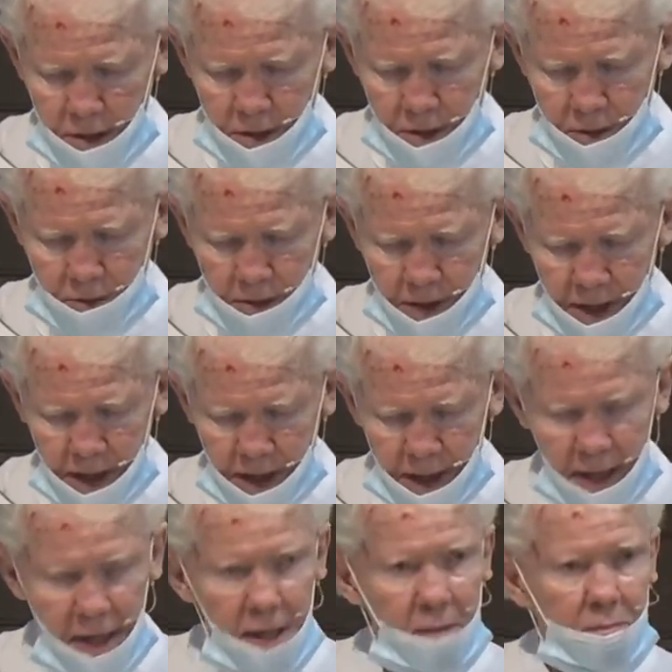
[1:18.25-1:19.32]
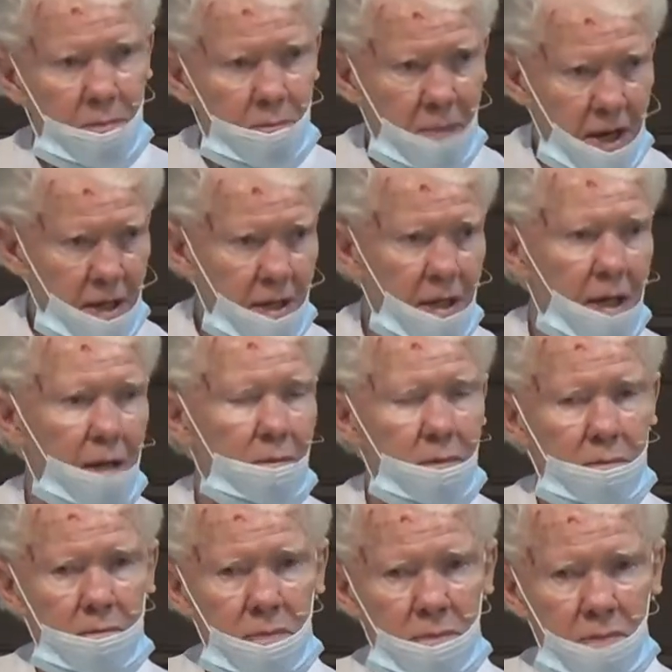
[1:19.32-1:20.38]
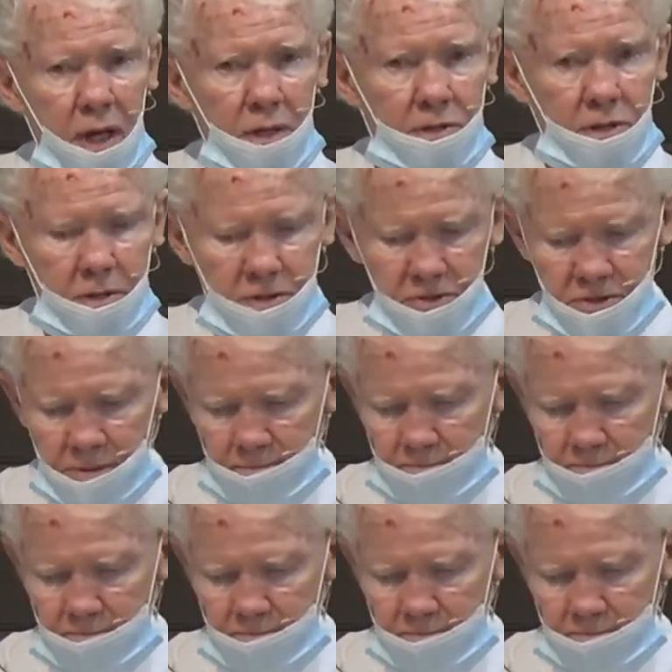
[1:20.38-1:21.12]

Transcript: today, many mothers